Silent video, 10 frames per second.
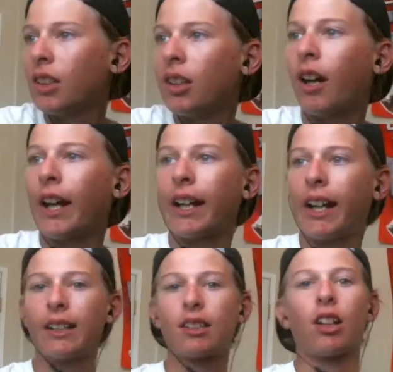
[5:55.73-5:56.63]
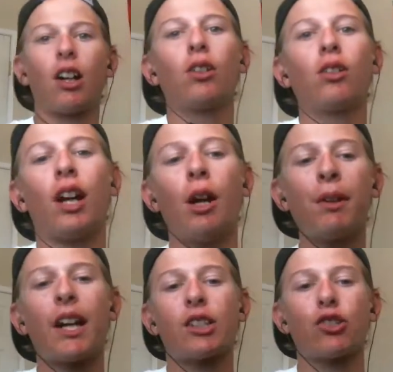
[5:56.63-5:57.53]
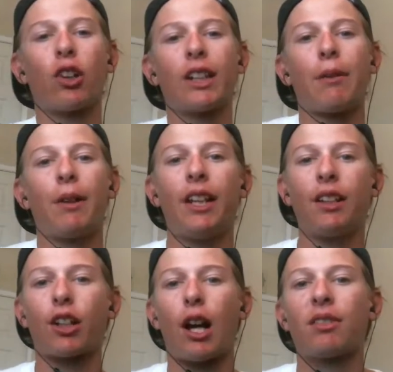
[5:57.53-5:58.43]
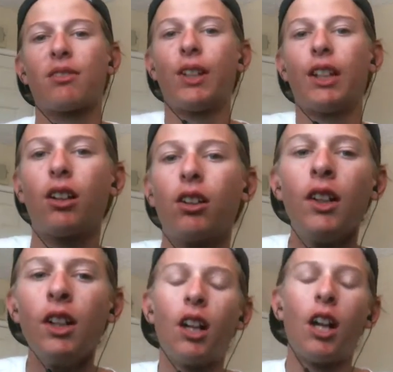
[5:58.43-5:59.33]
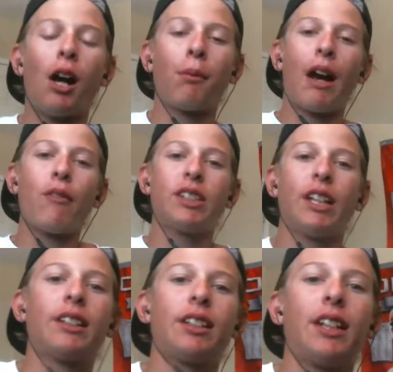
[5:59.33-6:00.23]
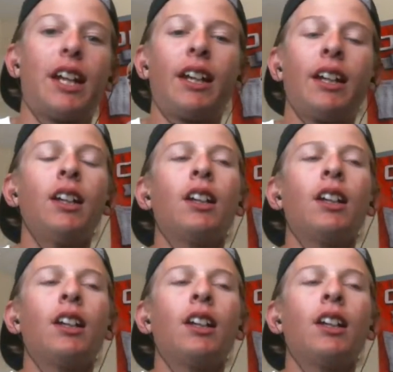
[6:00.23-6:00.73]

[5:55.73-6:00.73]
Alright guys, so I hope you guys enjoyed that reading your comments video. Um, that was the end today.